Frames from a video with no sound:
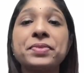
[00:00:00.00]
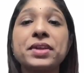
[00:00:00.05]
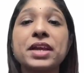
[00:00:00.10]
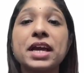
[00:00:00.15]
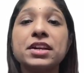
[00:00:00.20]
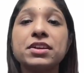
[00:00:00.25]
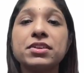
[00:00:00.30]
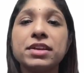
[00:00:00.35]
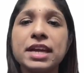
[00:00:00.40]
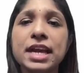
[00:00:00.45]

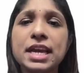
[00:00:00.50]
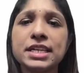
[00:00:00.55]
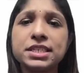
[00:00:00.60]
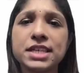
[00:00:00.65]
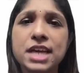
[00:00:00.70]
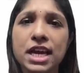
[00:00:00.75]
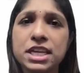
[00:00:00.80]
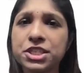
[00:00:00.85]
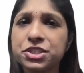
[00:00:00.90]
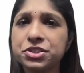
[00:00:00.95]
and
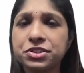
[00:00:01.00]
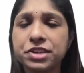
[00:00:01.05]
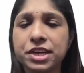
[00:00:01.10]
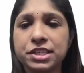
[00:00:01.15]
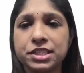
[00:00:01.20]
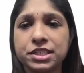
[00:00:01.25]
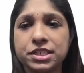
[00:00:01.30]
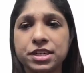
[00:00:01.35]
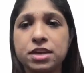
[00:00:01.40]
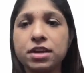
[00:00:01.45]
reattach the
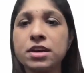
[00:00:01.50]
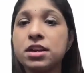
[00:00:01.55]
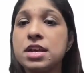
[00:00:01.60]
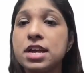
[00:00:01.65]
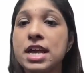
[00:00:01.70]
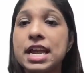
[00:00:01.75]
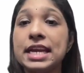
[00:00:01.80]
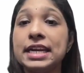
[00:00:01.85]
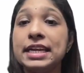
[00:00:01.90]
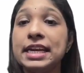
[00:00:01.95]
retina
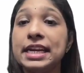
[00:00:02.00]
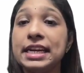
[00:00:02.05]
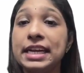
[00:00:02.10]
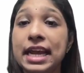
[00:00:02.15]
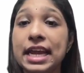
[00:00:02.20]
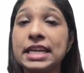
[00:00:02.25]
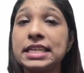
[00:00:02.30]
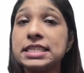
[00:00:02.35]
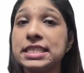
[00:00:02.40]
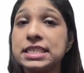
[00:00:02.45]
in
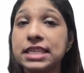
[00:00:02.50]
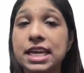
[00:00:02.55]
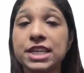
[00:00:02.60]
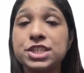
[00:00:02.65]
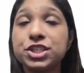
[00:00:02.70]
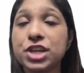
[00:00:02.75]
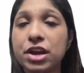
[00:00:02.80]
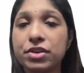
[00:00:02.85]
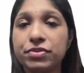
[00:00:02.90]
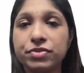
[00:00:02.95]

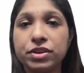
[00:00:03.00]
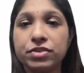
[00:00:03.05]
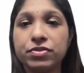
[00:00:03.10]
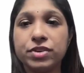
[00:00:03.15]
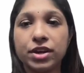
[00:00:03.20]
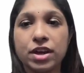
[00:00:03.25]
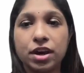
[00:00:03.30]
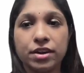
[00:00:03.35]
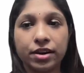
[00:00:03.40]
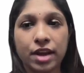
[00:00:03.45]
late-stage
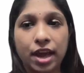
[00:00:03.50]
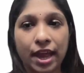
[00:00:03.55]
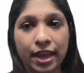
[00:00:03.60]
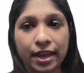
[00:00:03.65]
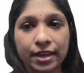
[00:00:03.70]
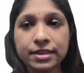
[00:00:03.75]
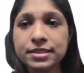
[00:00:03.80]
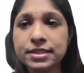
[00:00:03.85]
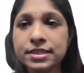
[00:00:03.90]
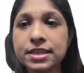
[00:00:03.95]
FEVR
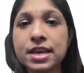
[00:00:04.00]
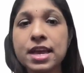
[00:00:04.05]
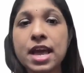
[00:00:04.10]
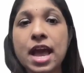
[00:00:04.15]
eyes,